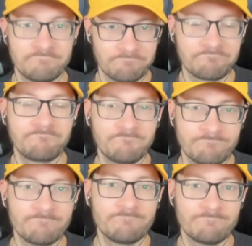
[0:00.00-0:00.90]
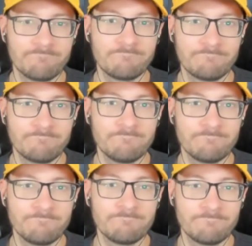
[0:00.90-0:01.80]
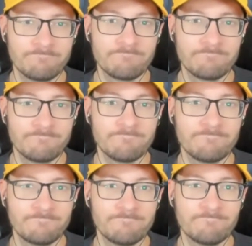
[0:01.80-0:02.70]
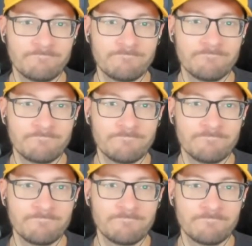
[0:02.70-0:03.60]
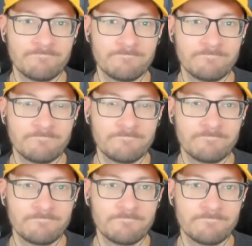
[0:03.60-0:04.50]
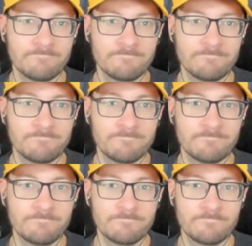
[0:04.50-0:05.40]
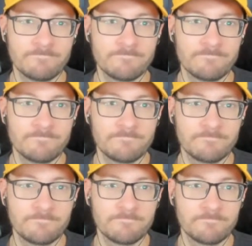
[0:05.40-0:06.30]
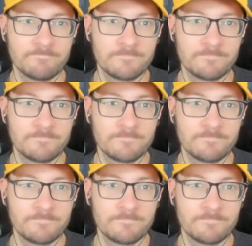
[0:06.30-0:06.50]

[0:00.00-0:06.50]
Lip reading: The person shown says nothing.